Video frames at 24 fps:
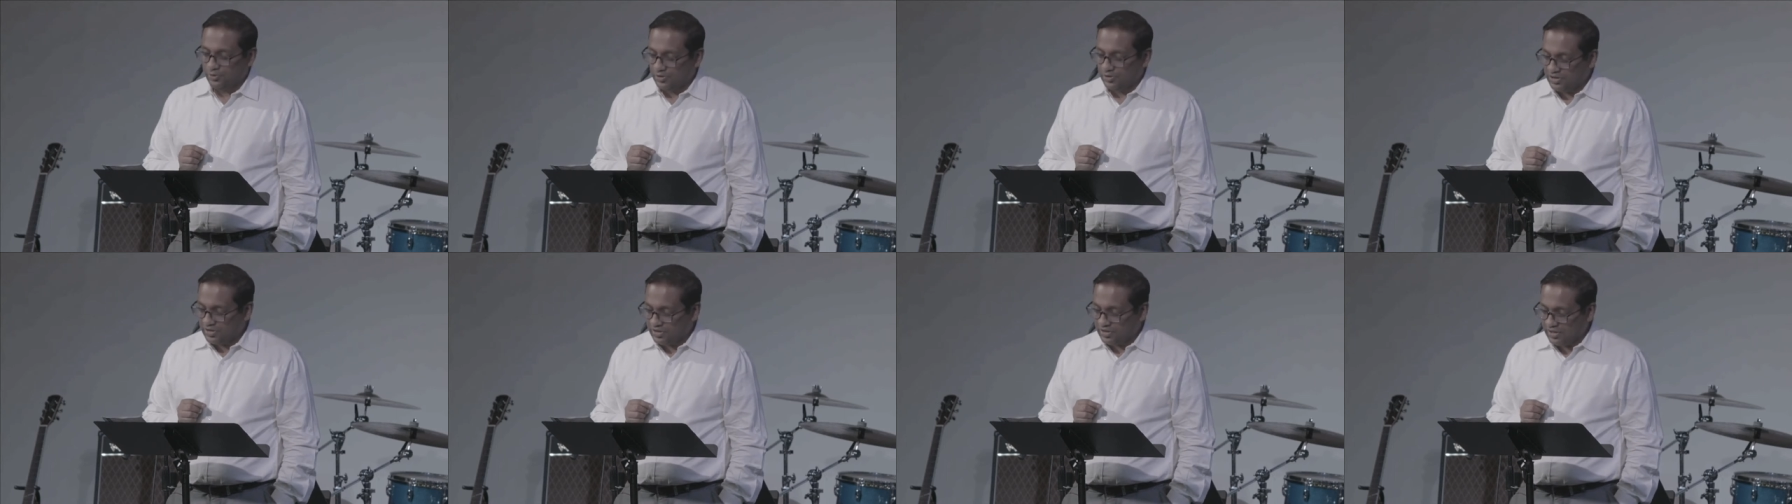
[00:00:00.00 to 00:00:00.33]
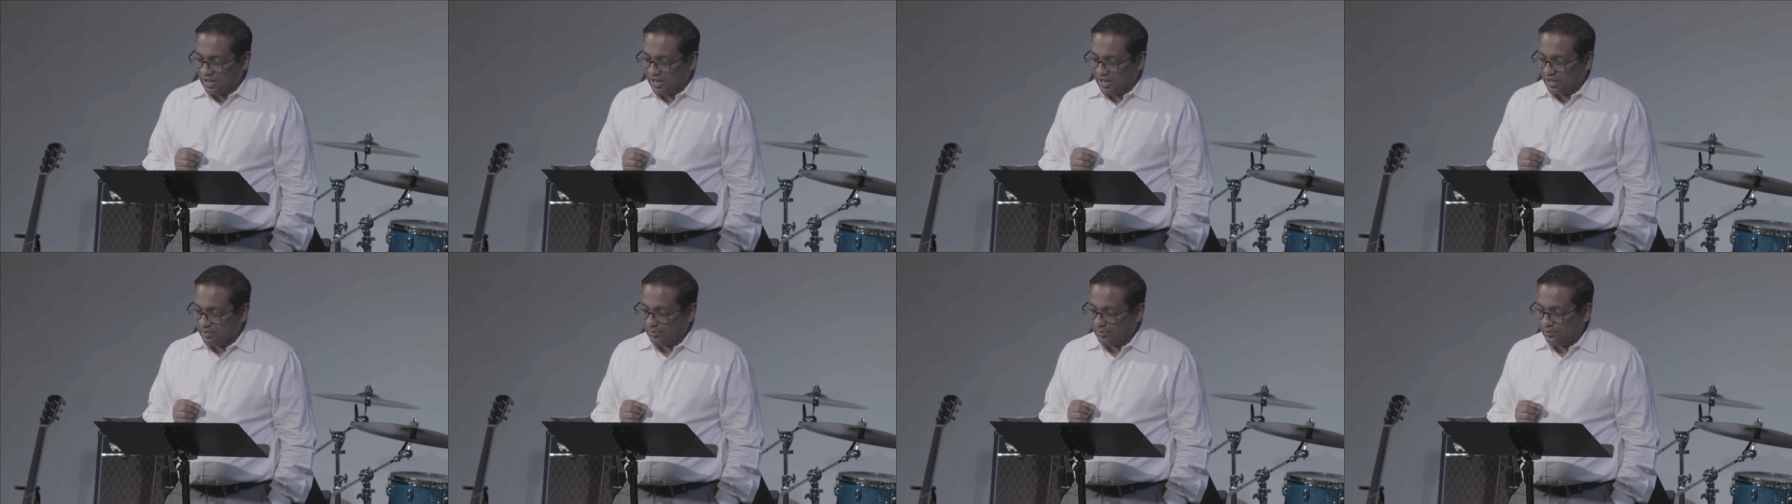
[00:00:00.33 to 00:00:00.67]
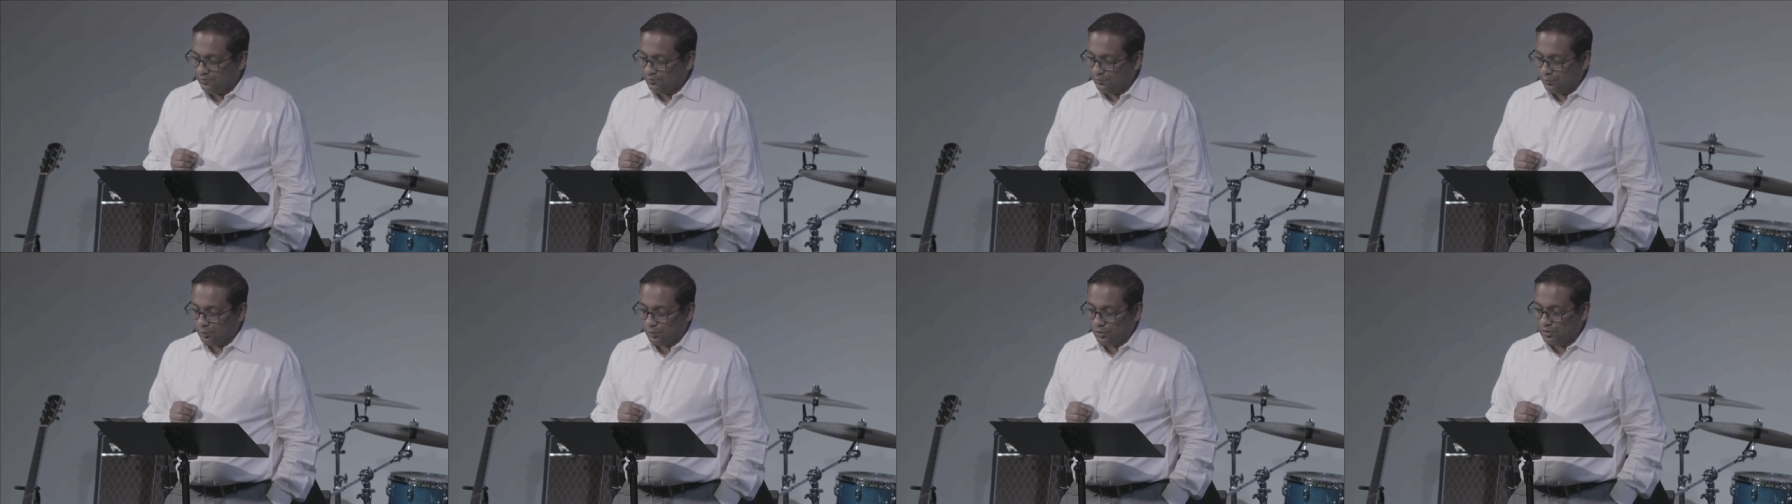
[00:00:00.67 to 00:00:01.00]
to stand
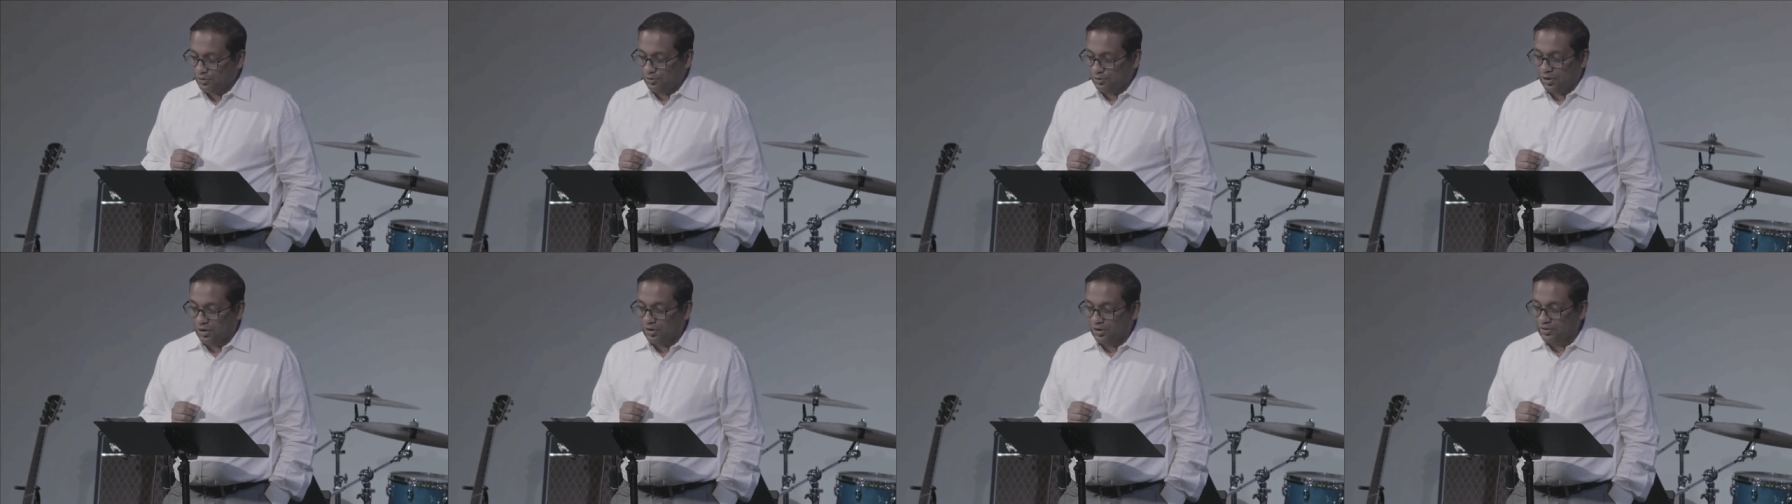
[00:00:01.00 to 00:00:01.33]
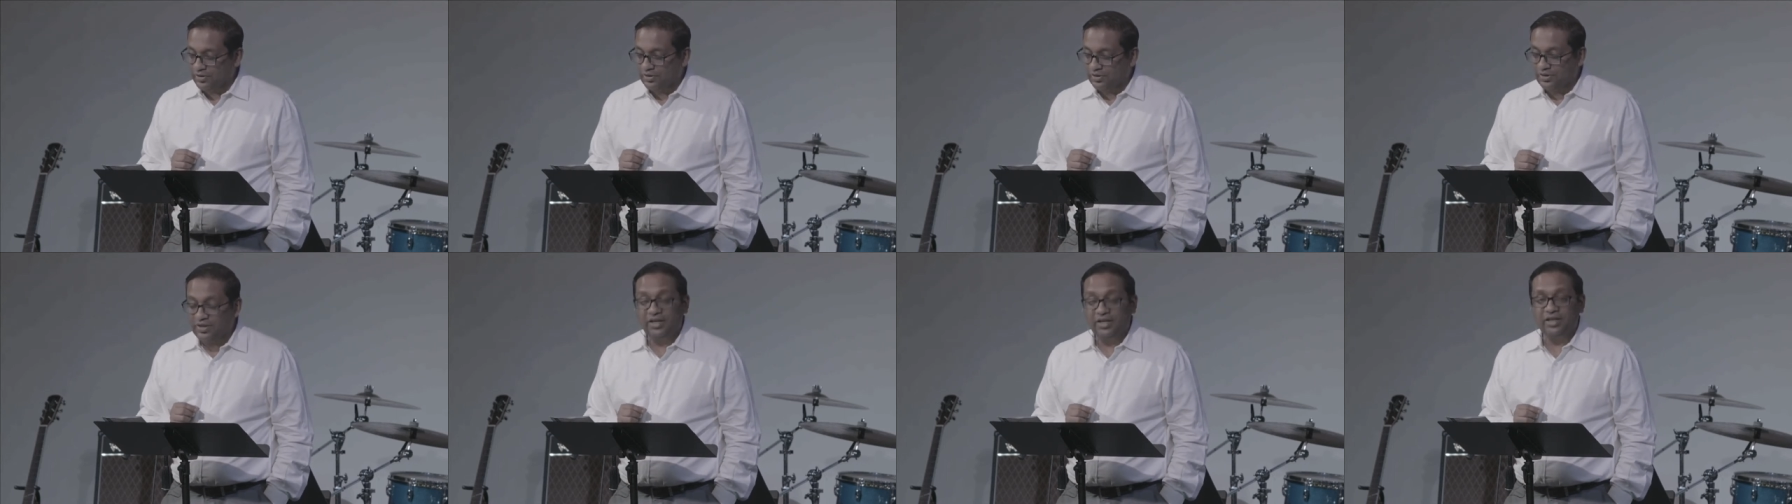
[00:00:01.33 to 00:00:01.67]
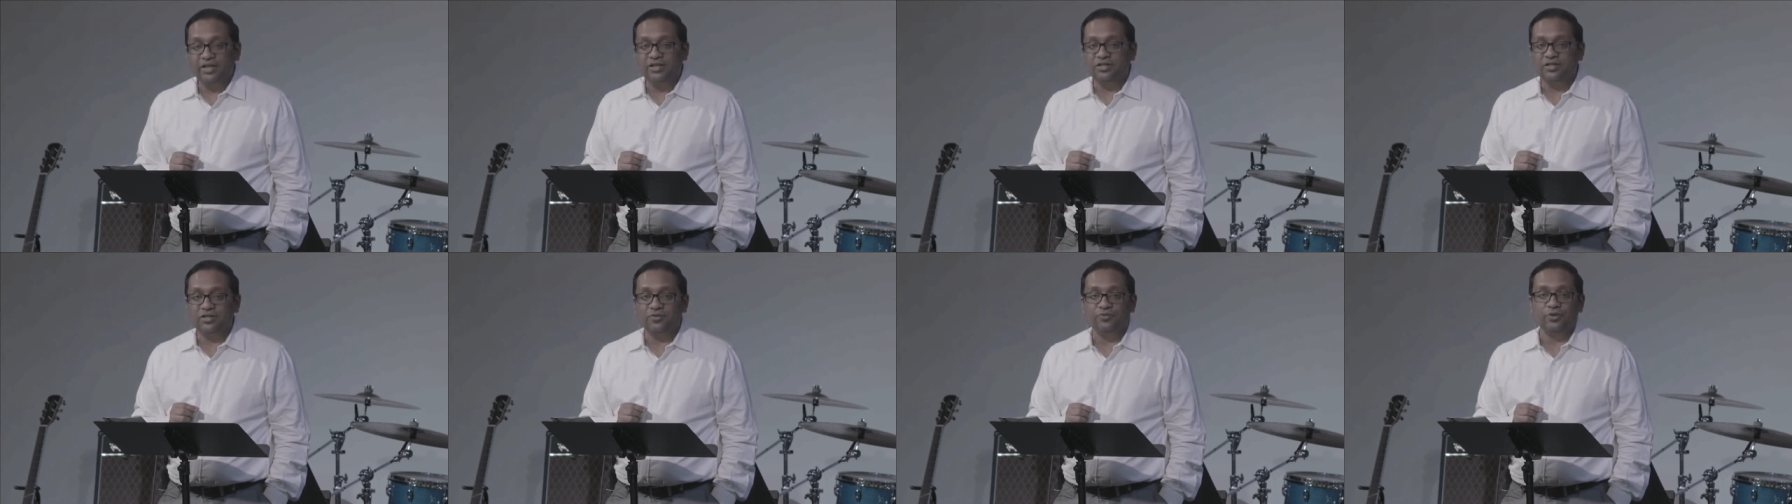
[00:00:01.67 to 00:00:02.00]
before you all the
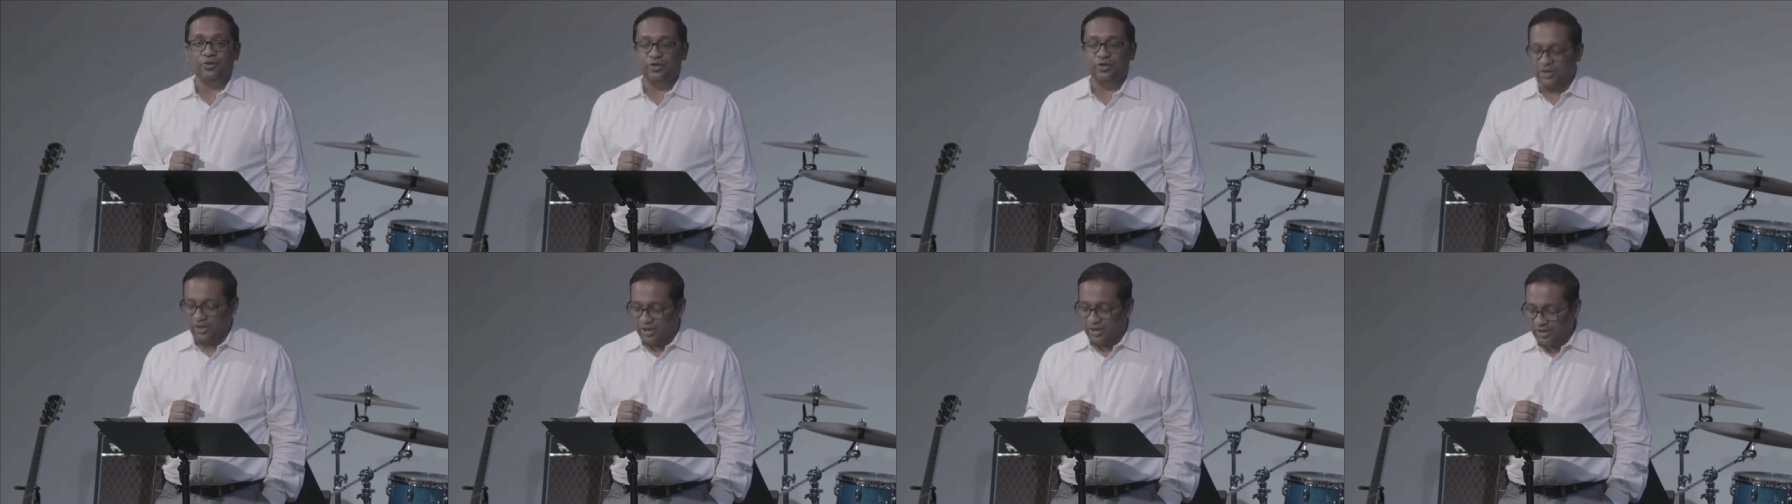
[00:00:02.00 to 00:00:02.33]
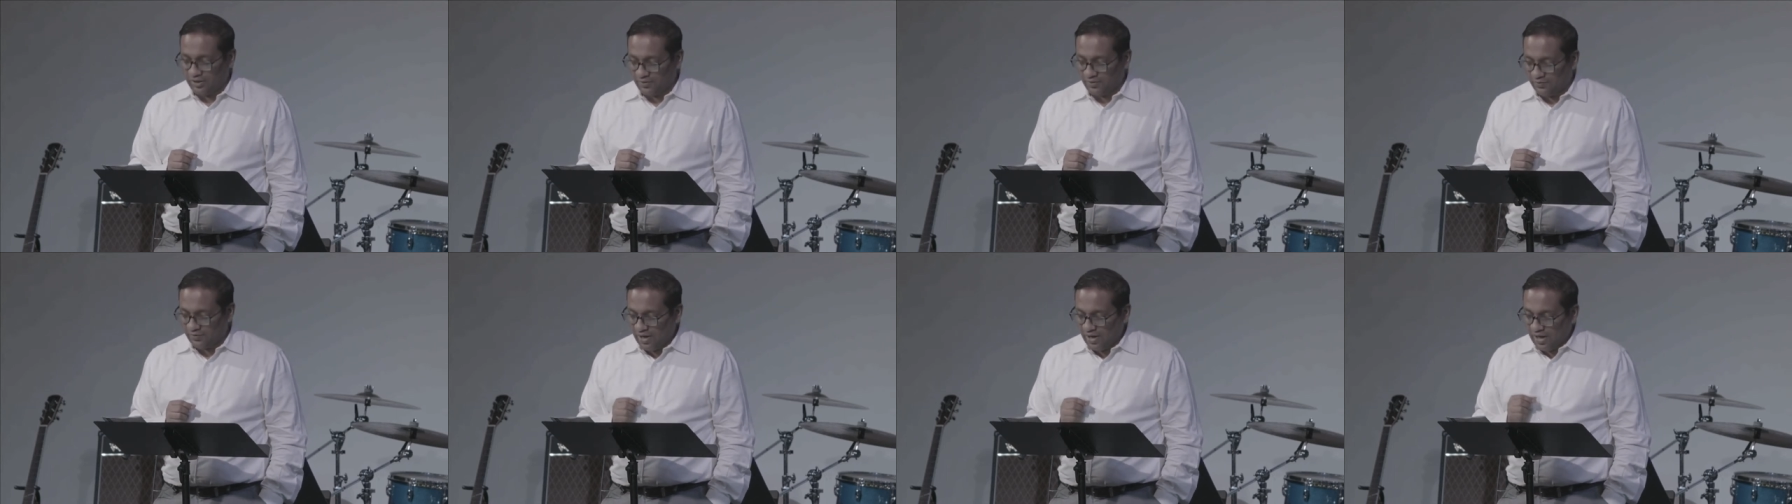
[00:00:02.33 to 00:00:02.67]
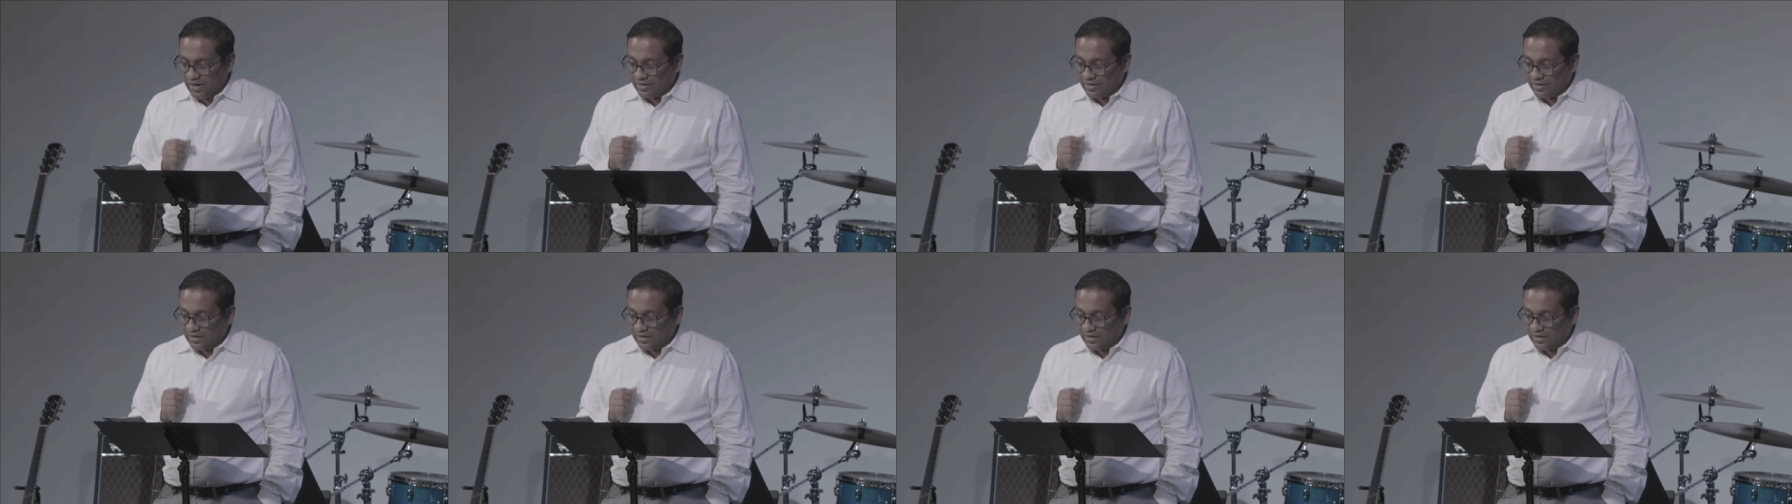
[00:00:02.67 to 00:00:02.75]
days of your life.